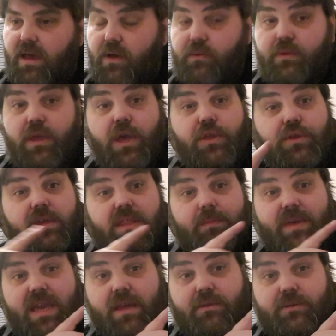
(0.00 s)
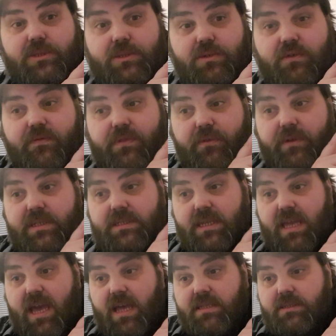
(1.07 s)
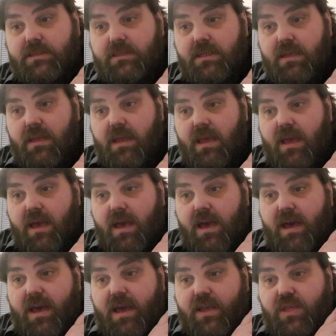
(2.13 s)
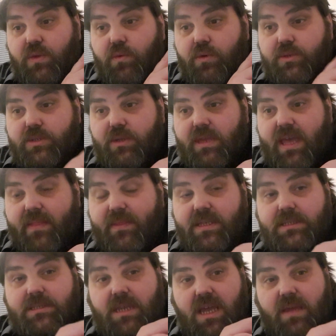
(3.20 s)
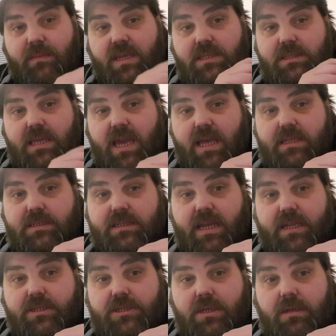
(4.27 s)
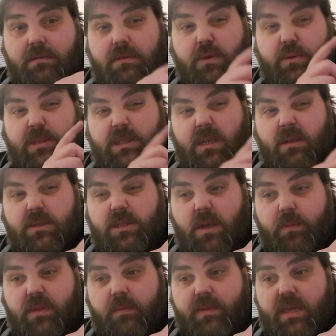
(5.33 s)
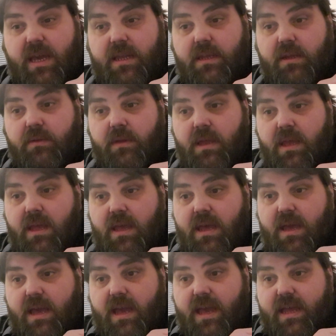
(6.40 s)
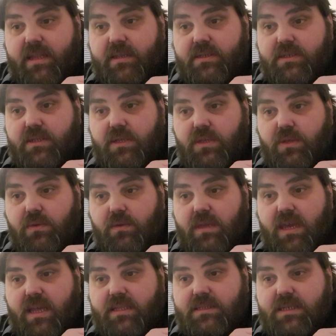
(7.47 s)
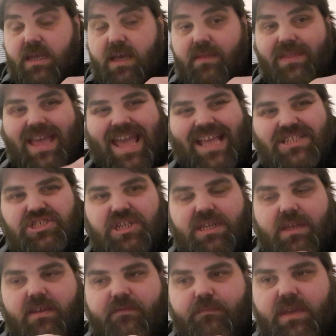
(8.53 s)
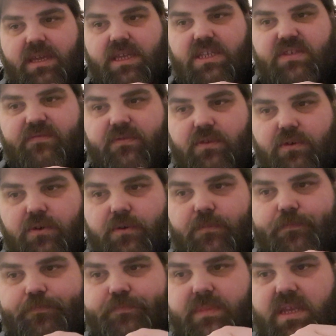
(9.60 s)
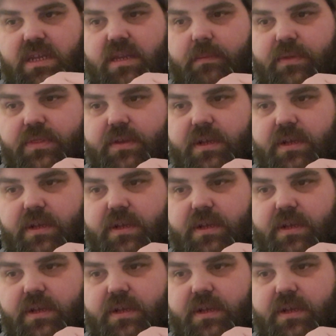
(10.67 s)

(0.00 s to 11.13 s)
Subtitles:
Oh, you get the piano stool for the Aristocats. You also get the Siamese cat statue that will sit on top of the piano, and you get the edging of Mickey's floor in number